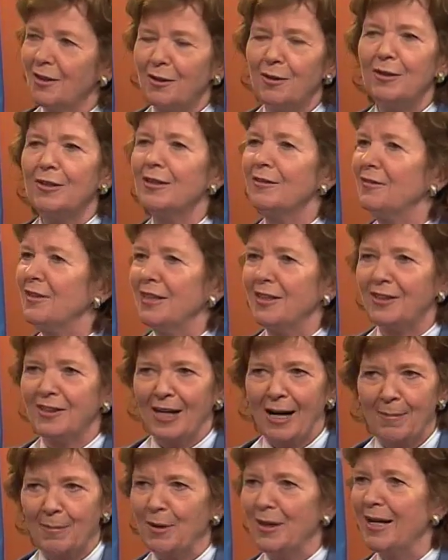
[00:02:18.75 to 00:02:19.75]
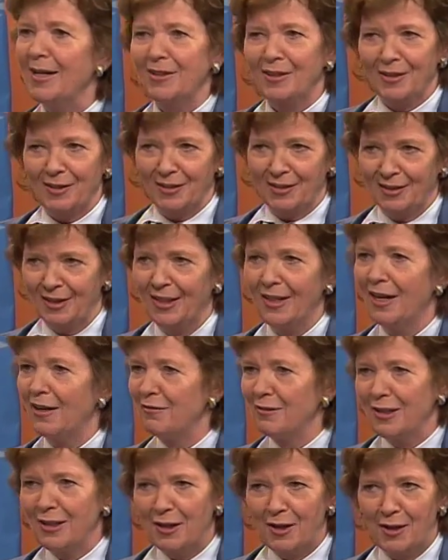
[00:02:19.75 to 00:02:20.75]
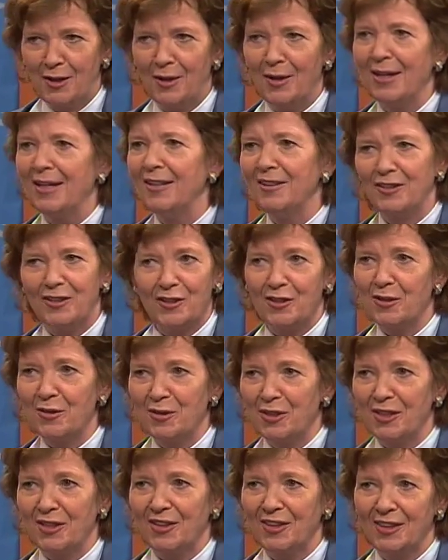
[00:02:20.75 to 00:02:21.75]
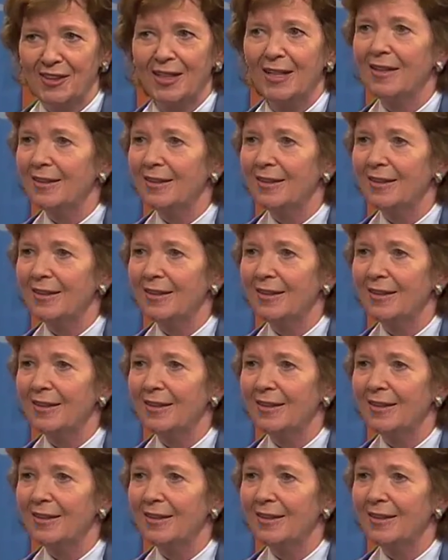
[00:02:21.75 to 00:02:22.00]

all of this apparatus of law and institutions.